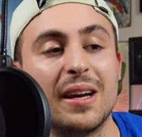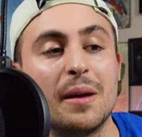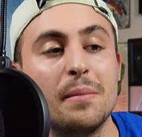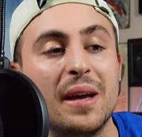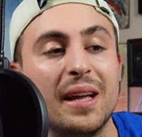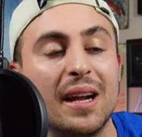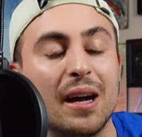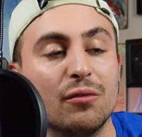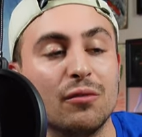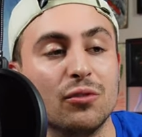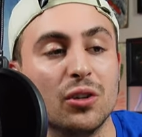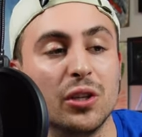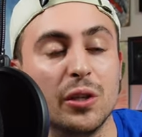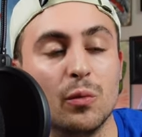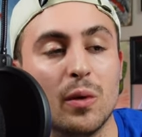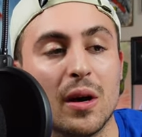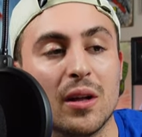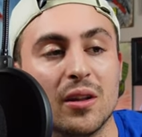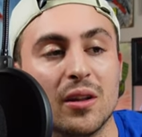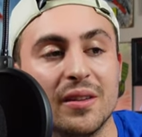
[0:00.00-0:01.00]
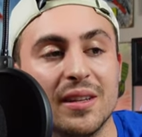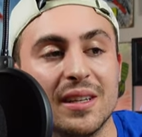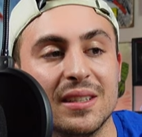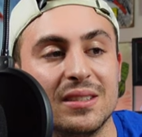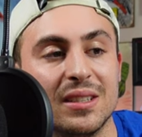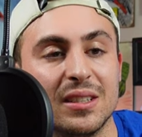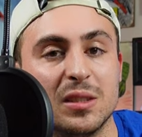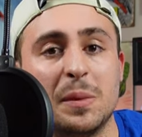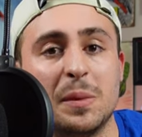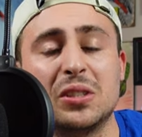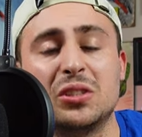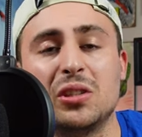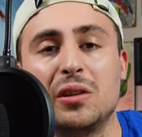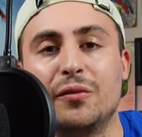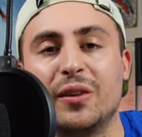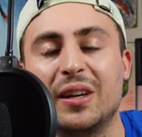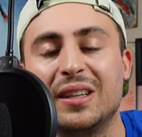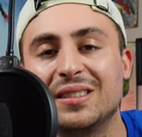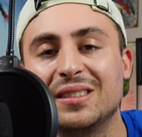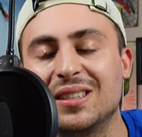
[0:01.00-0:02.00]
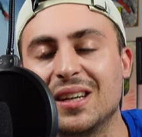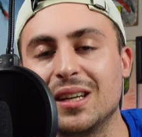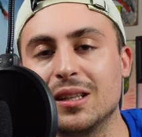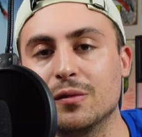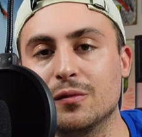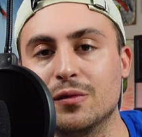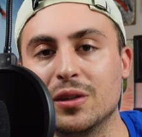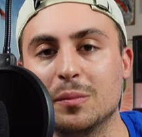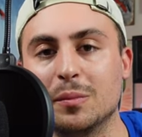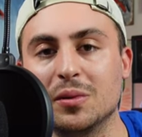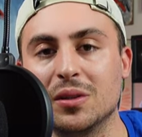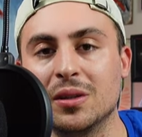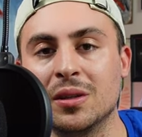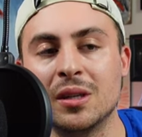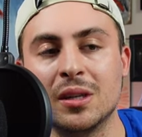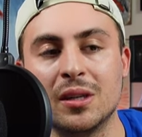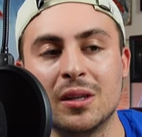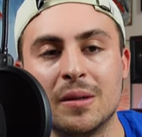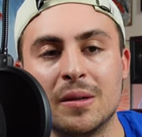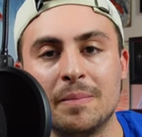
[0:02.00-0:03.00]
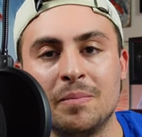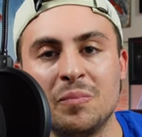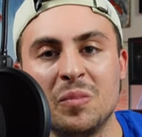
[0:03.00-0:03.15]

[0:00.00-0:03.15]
So I think I made out really well on this, especially if I decide to flip it.